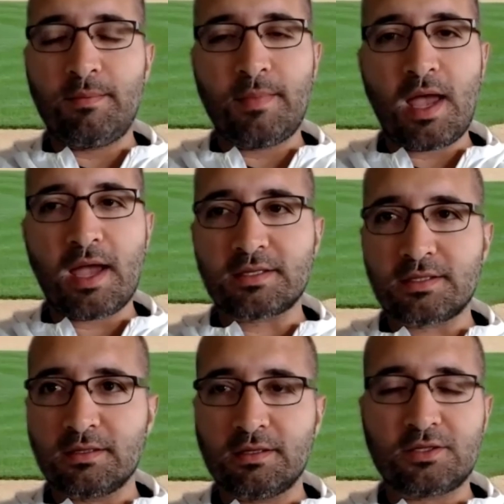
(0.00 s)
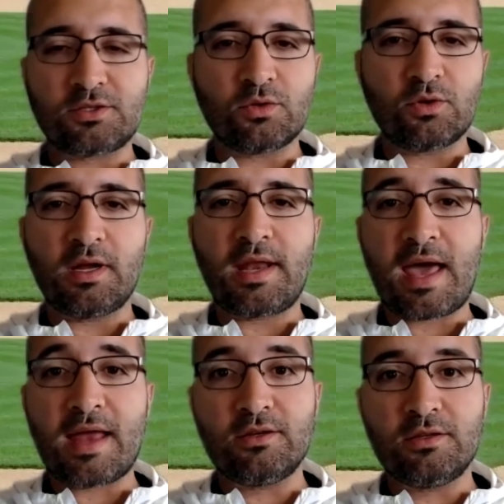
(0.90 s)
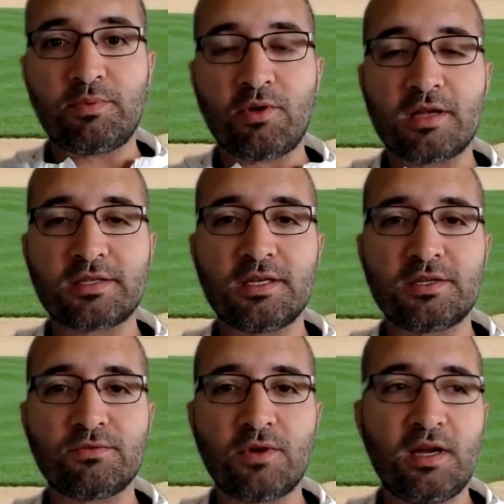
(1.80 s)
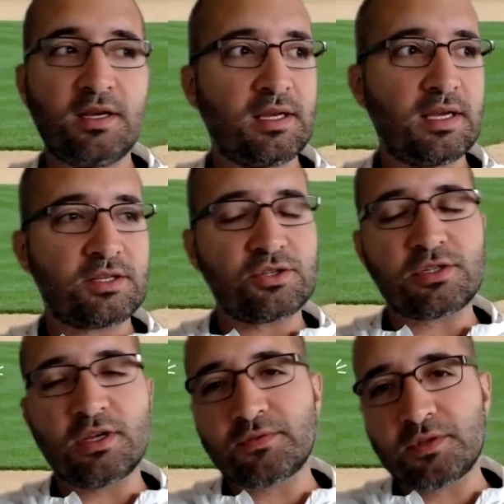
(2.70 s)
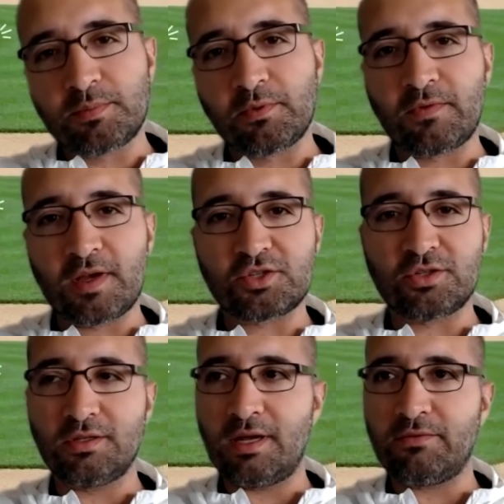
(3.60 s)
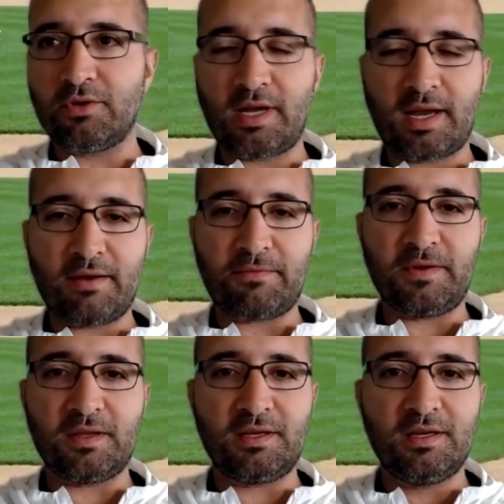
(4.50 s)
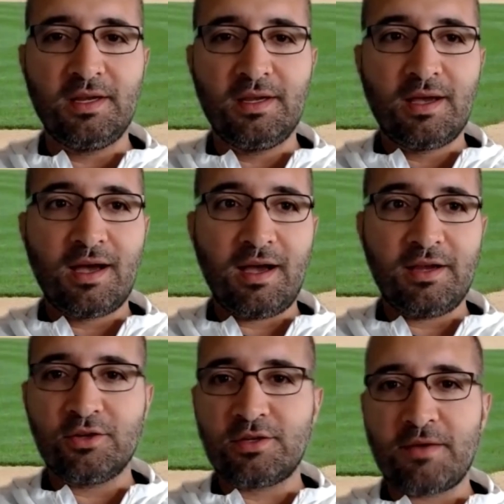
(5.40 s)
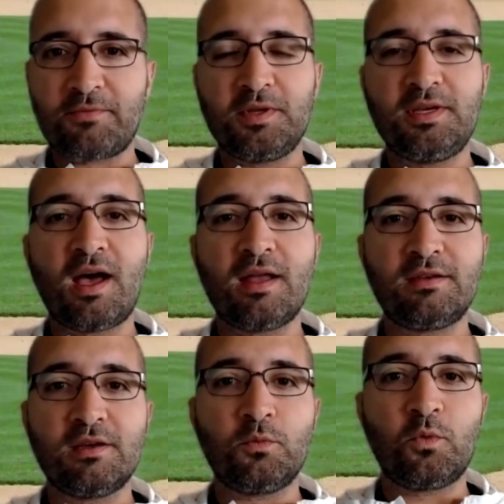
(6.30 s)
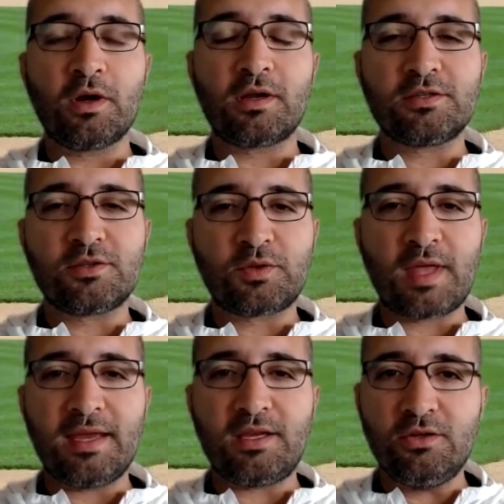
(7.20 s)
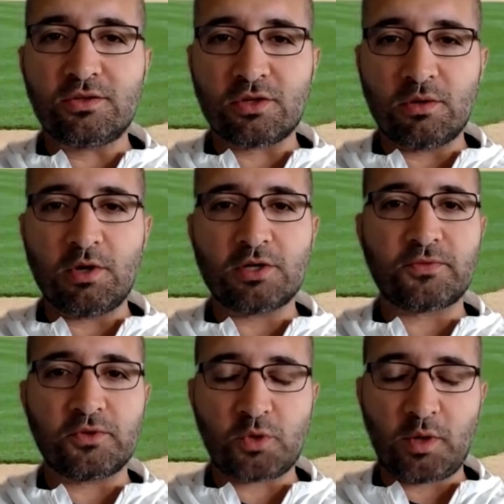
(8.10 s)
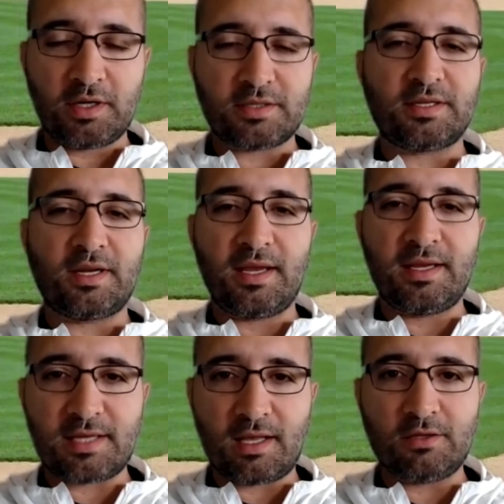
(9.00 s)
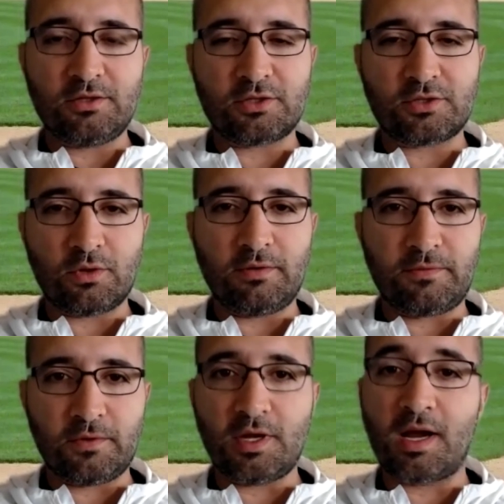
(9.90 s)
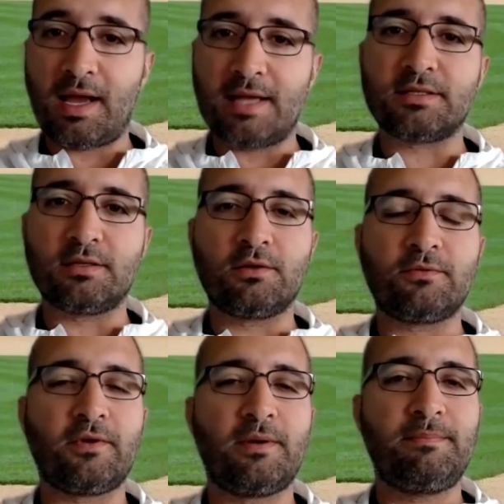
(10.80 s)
Excellent story on how to do the process right and get yourself to the professional level. And I got a feeling you're definitely not done working. So thank you so much for joining us today and telling your story for young guys to learn from.